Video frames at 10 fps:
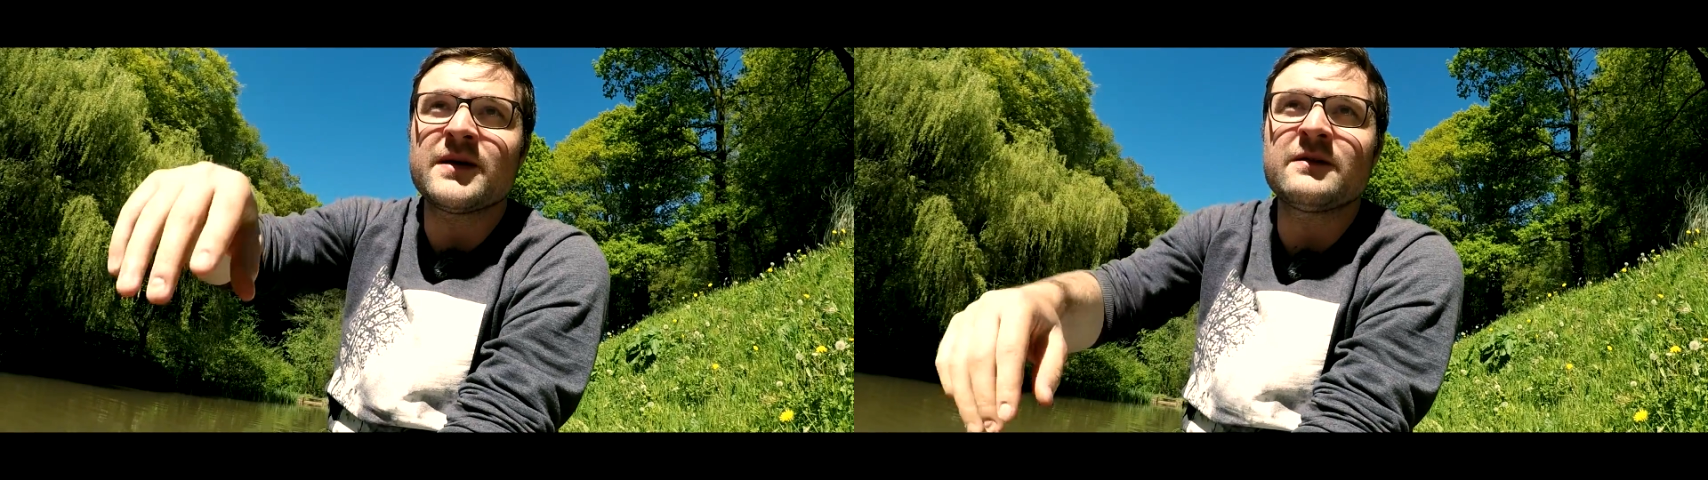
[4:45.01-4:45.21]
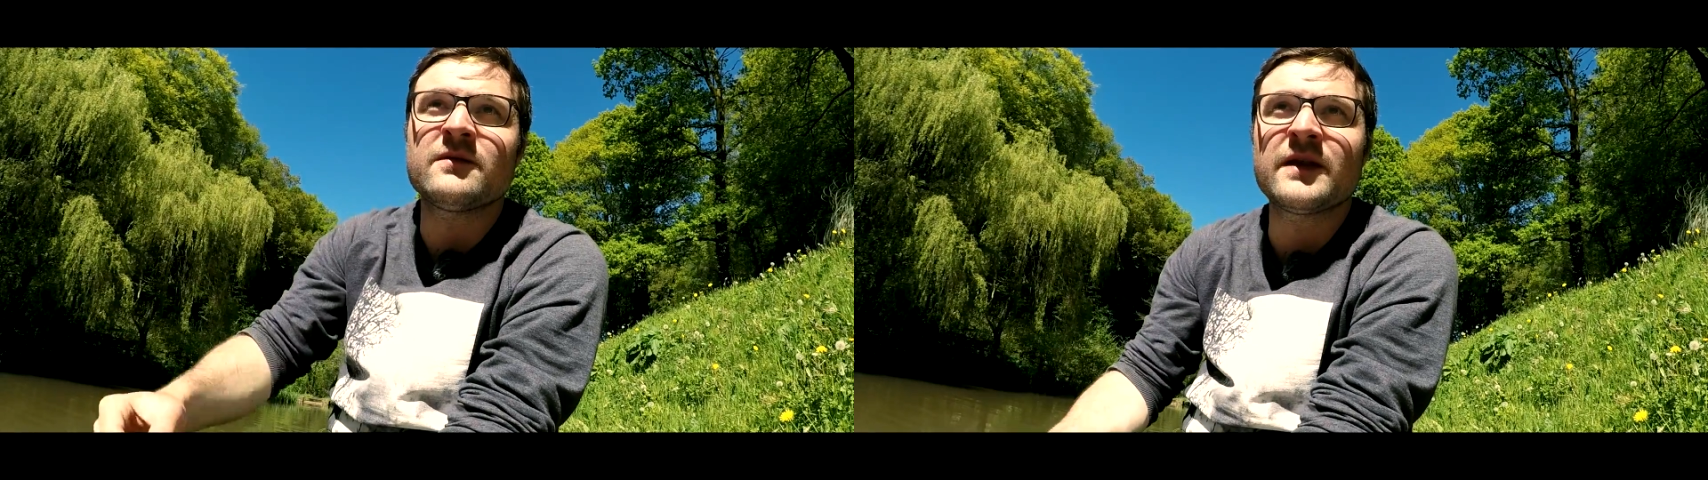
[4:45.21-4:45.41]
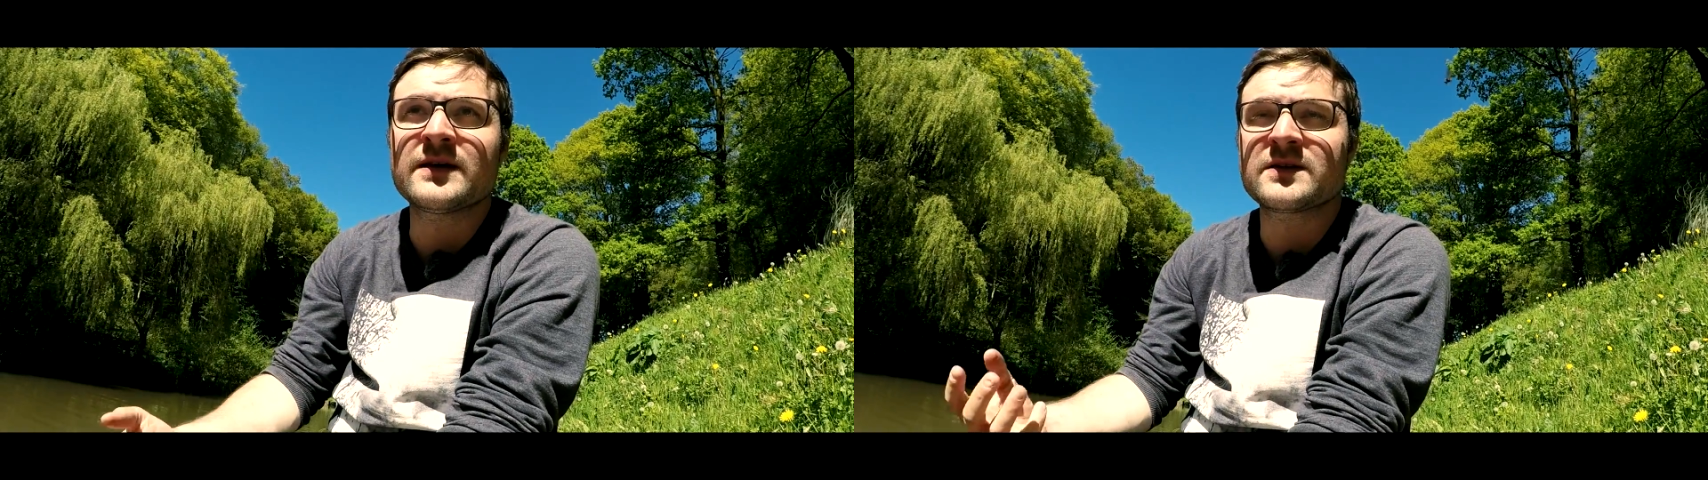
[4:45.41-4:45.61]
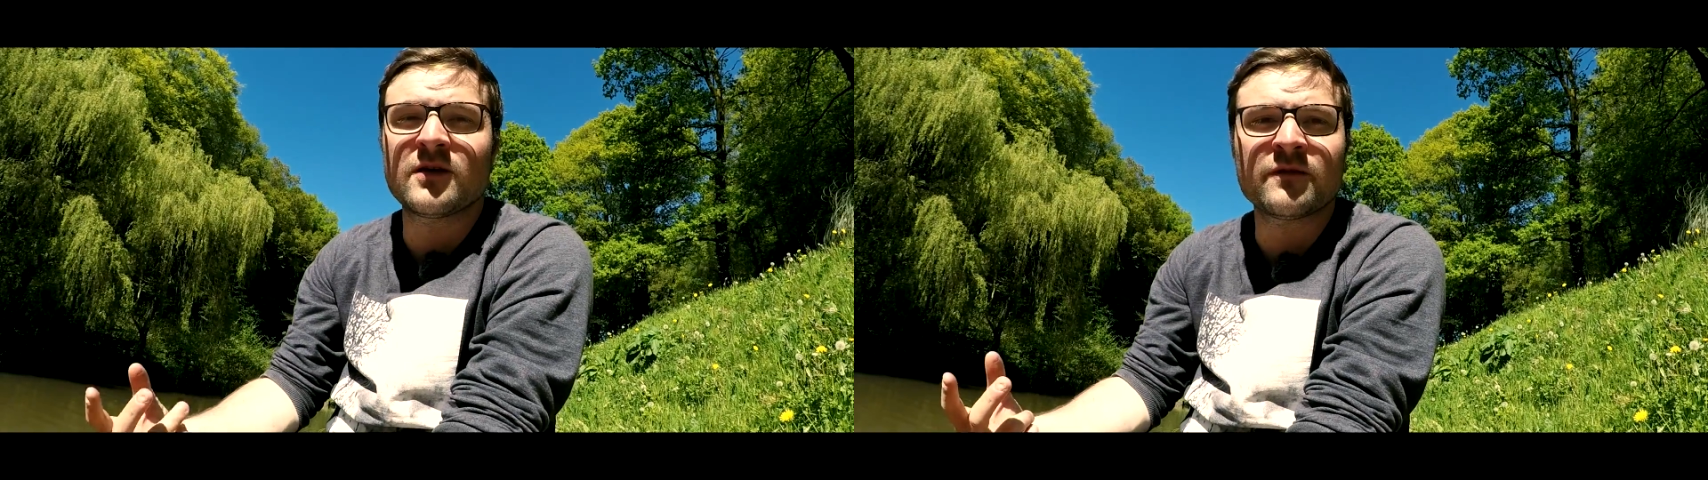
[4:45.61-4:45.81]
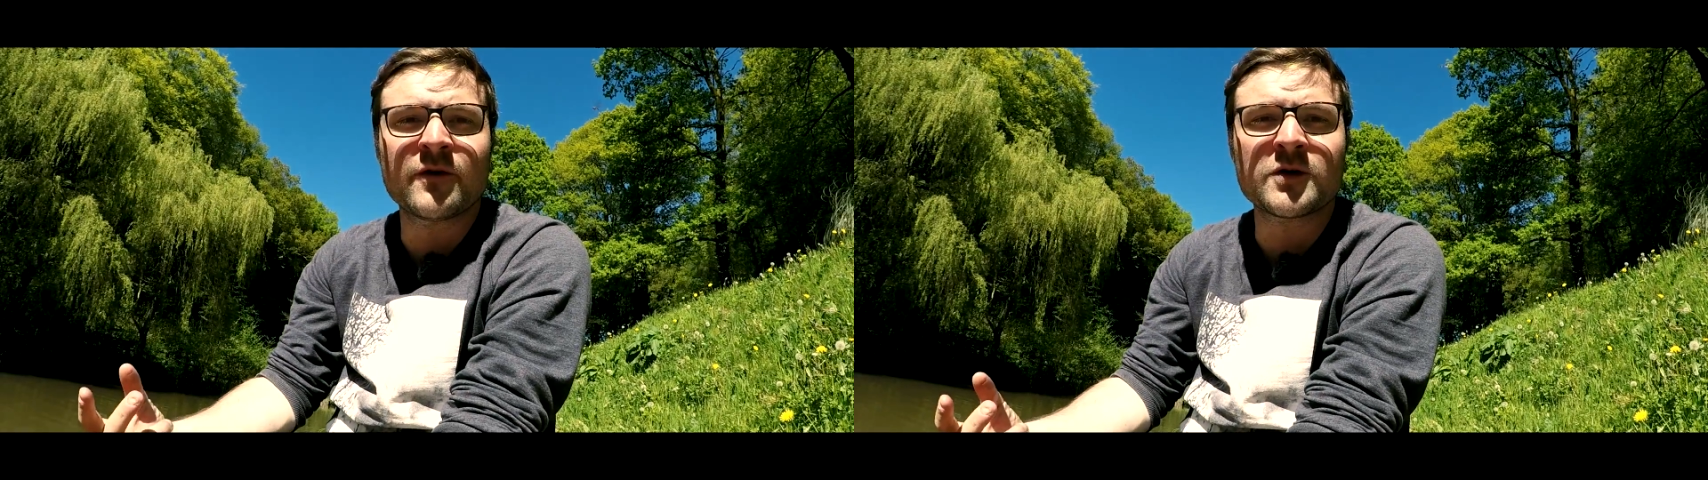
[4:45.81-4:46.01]
in, there's a
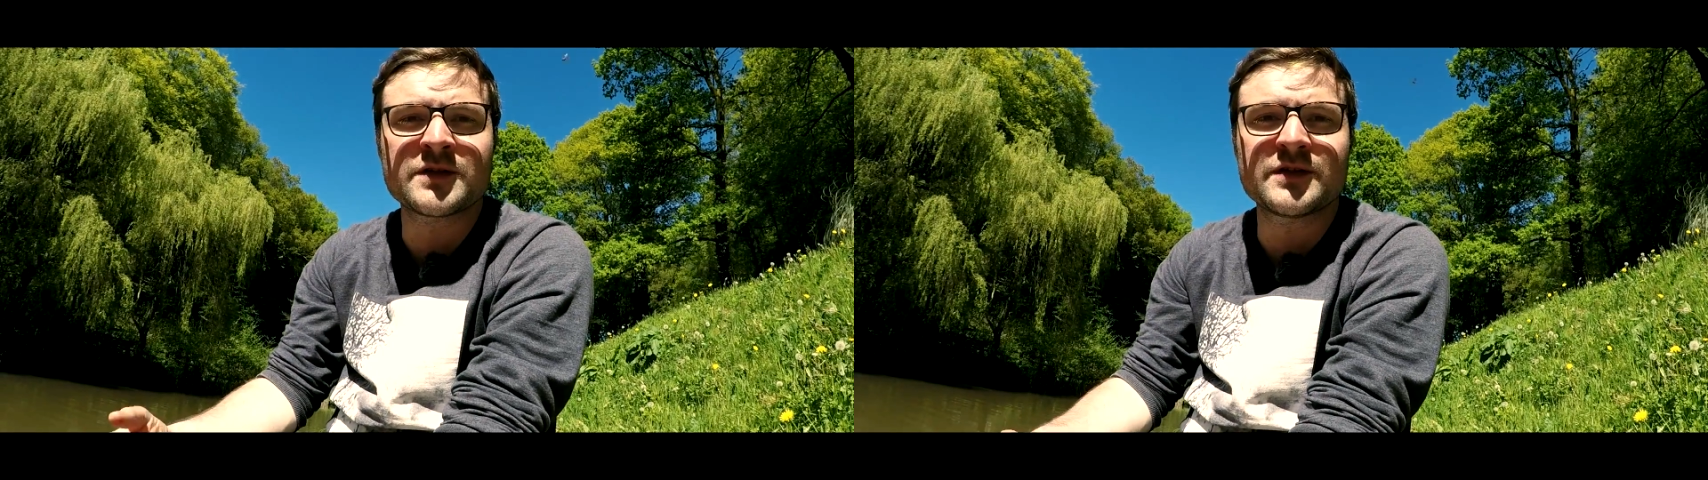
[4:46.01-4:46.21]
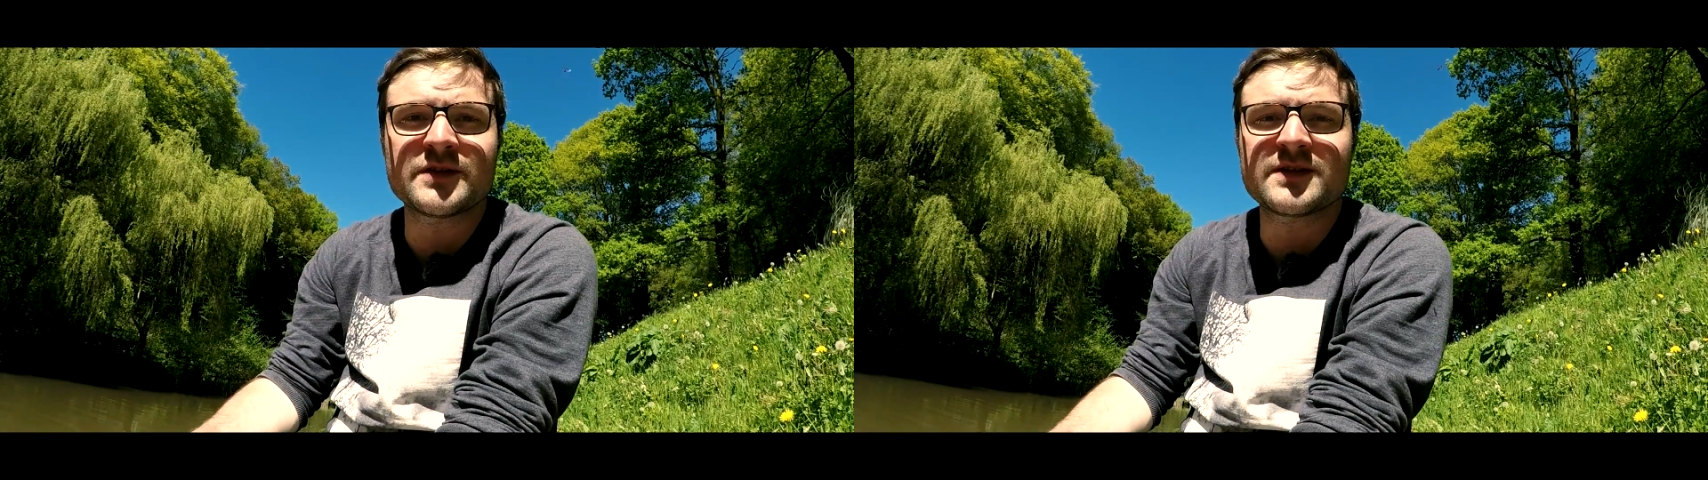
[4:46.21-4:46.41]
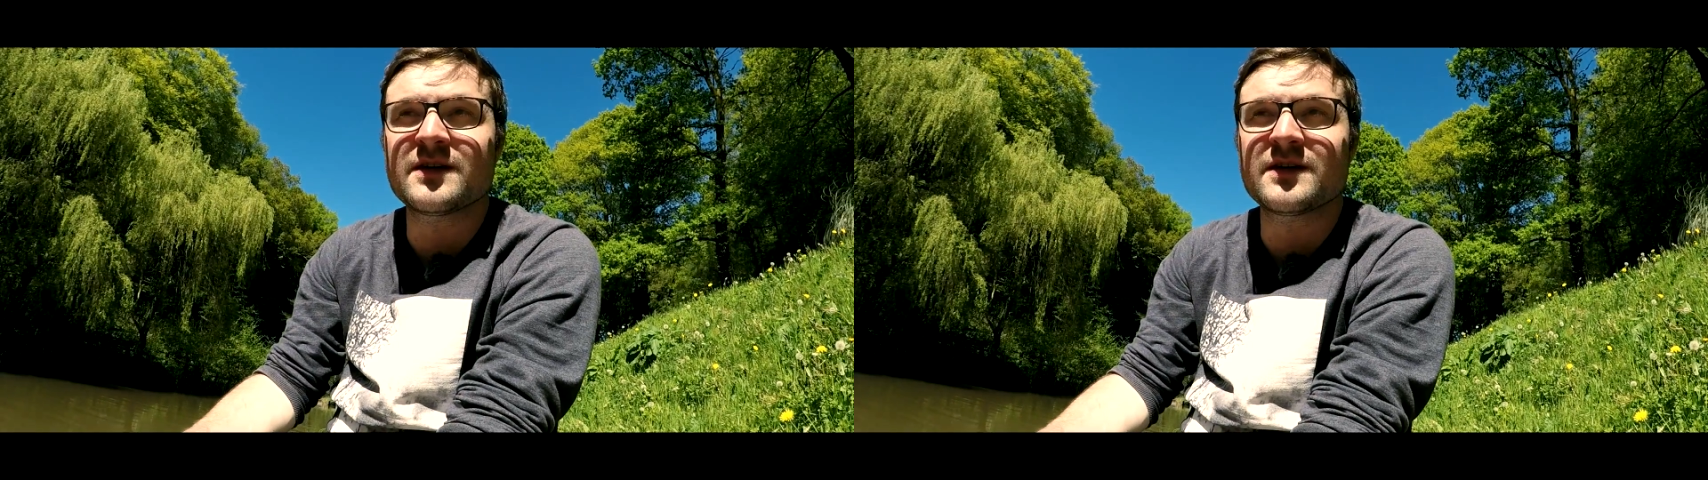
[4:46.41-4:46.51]
lot of oxygen,